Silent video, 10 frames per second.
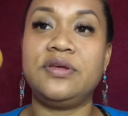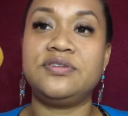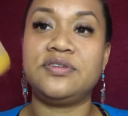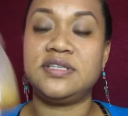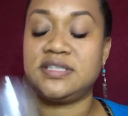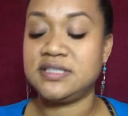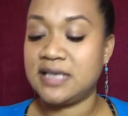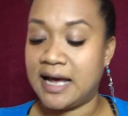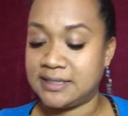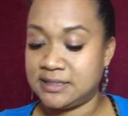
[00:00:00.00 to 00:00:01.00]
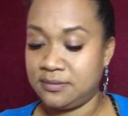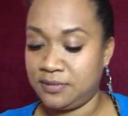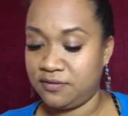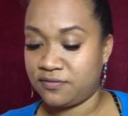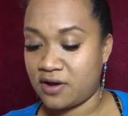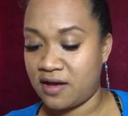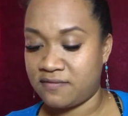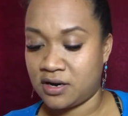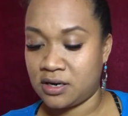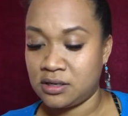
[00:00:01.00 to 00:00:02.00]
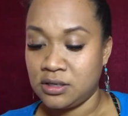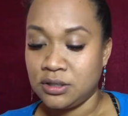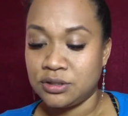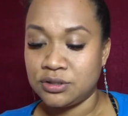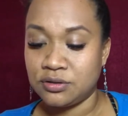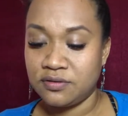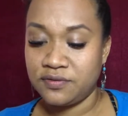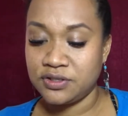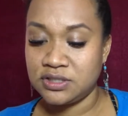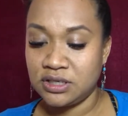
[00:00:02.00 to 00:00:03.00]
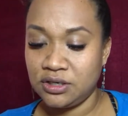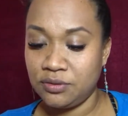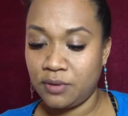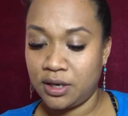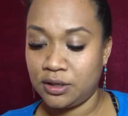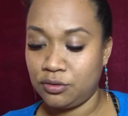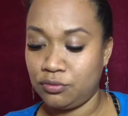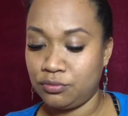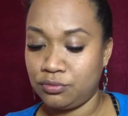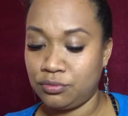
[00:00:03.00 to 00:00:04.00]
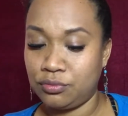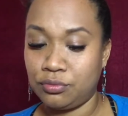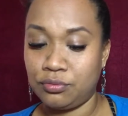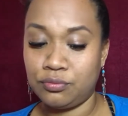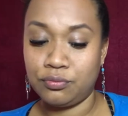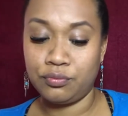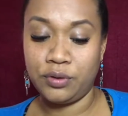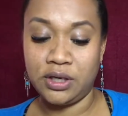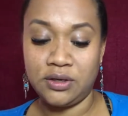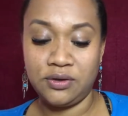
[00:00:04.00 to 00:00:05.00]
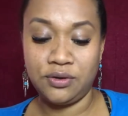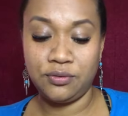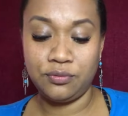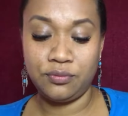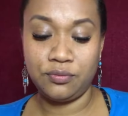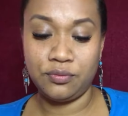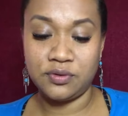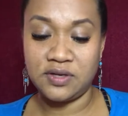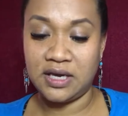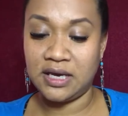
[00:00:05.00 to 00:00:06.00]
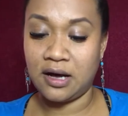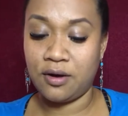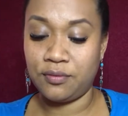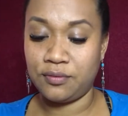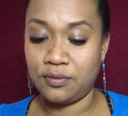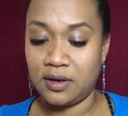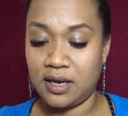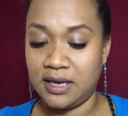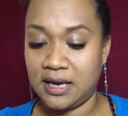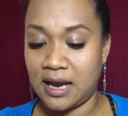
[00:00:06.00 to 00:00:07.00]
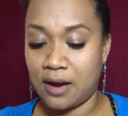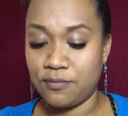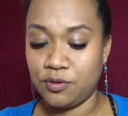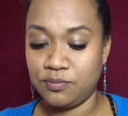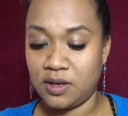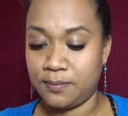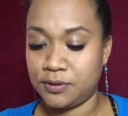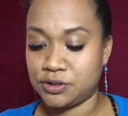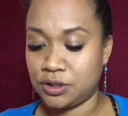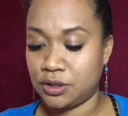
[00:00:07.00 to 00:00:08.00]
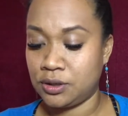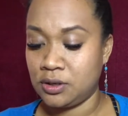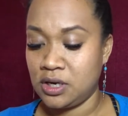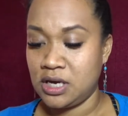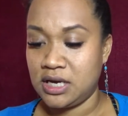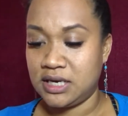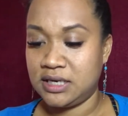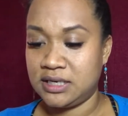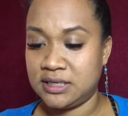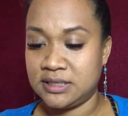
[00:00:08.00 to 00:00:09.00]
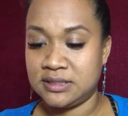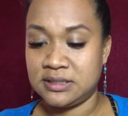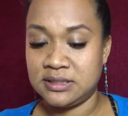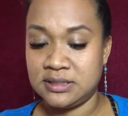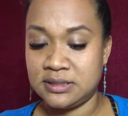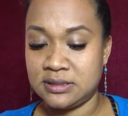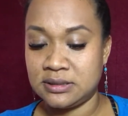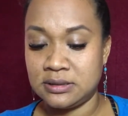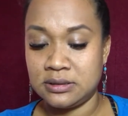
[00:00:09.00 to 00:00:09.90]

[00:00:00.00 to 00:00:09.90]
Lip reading: So this has lasted me forever. So the first thing you want to do when you take it out and get it at room temperature is